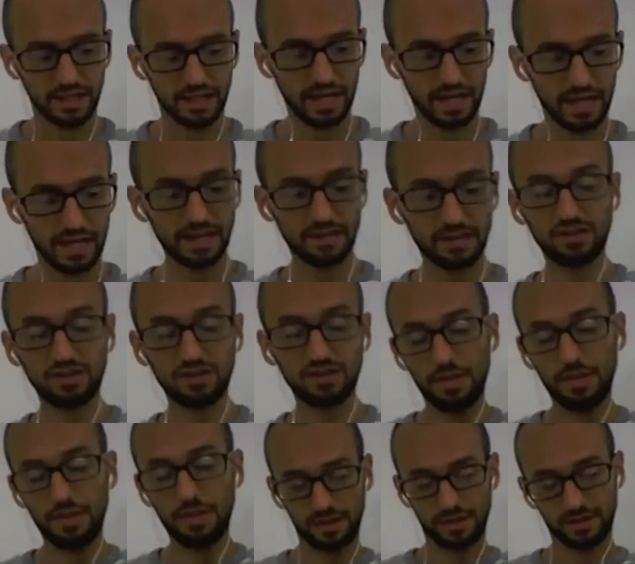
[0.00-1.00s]
Actually, another
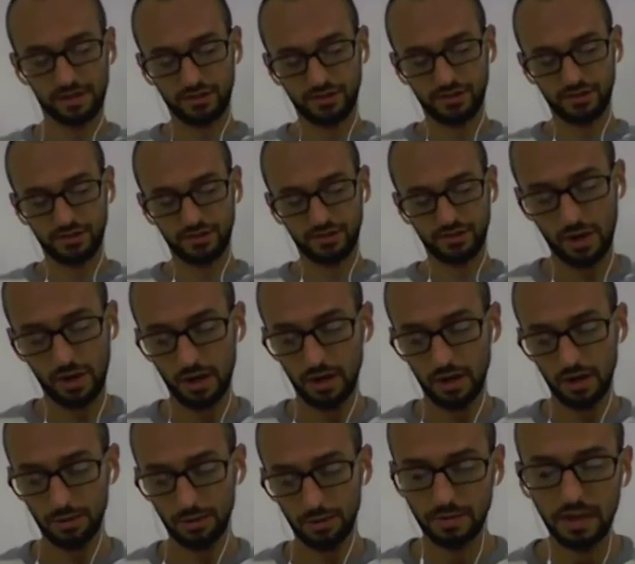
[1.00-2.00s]
thing too,
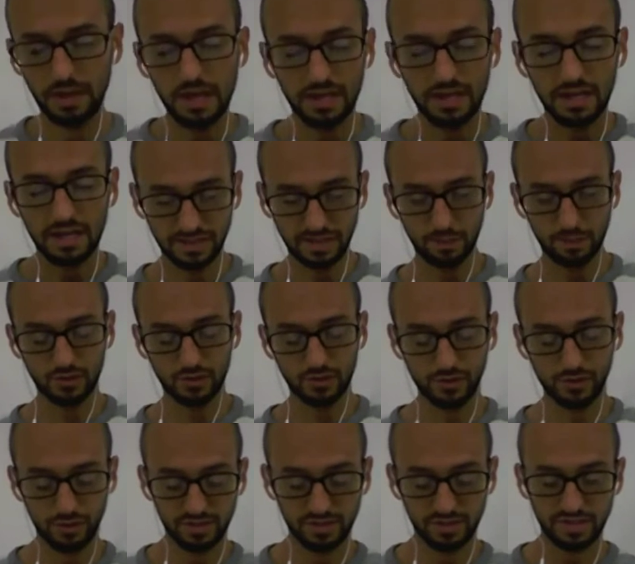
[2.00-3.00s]
is that what you were
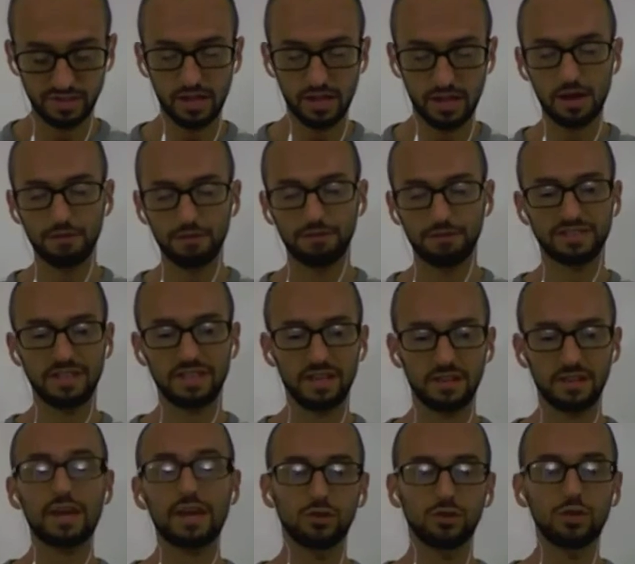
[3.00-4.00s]
saying off is that, yeah,
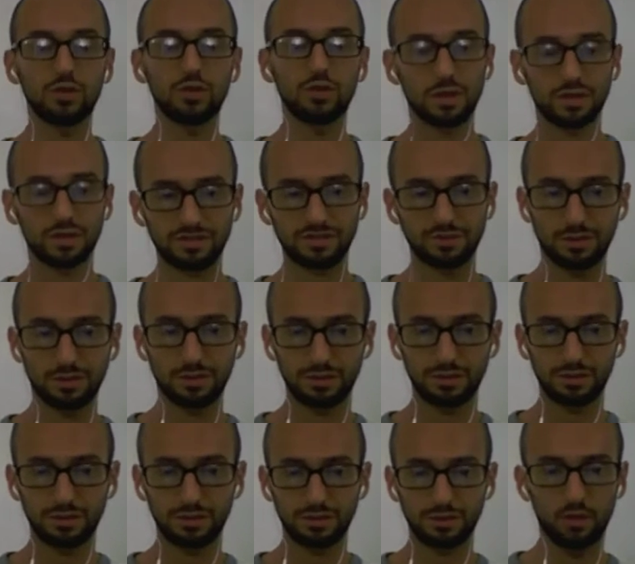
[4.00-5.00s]
you do want to surround
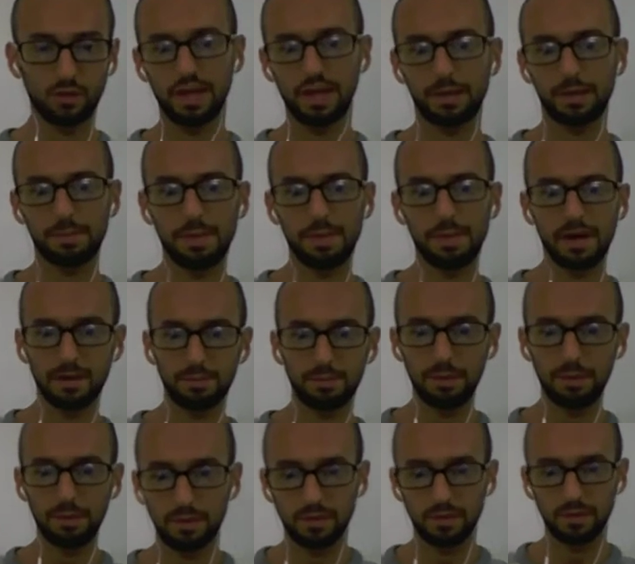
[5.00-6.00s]
yourself with like-minded
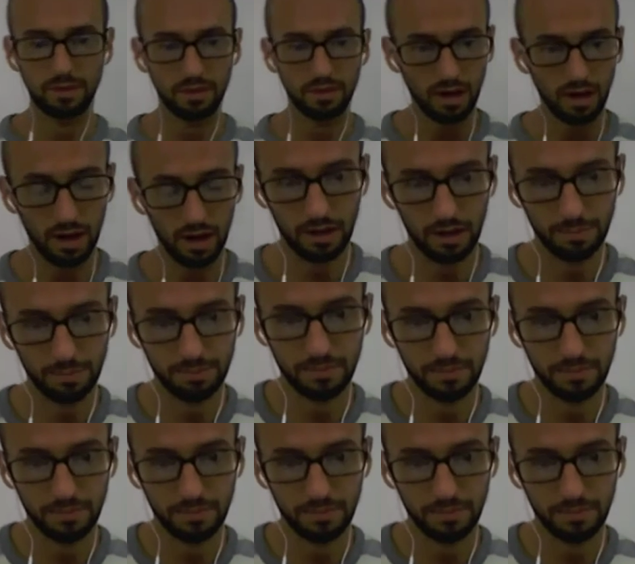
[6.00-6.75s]
people. My